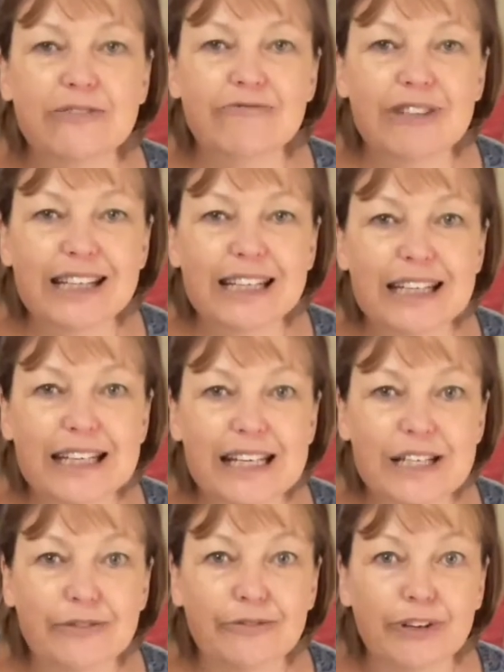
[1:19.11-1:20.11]
really need
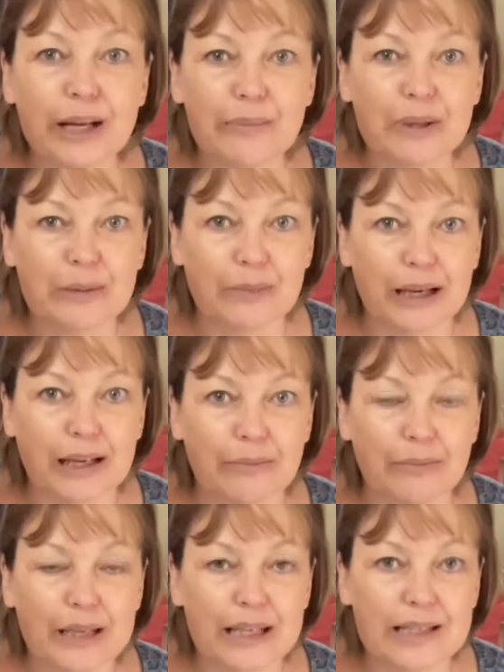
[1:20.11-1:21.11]
to flip the pattern
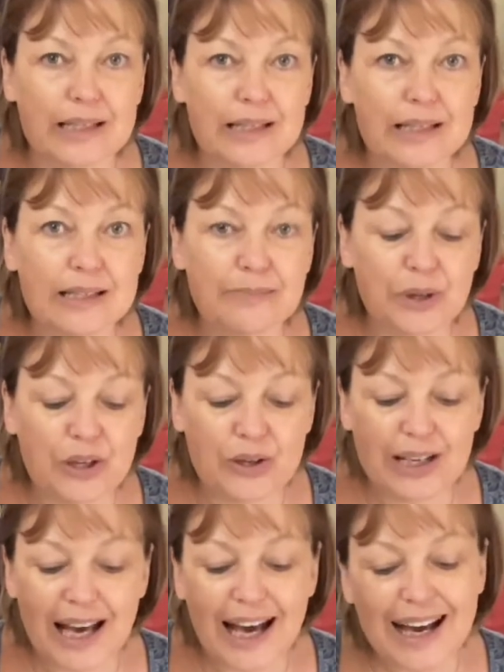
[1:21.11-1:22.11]
pieces, but you
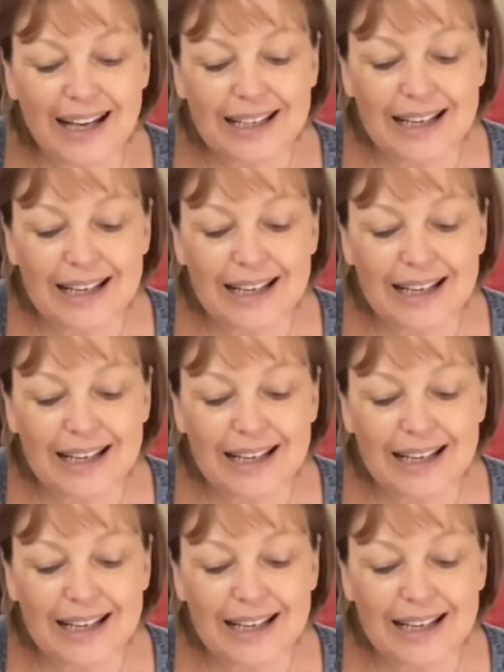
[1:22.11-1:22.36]
can.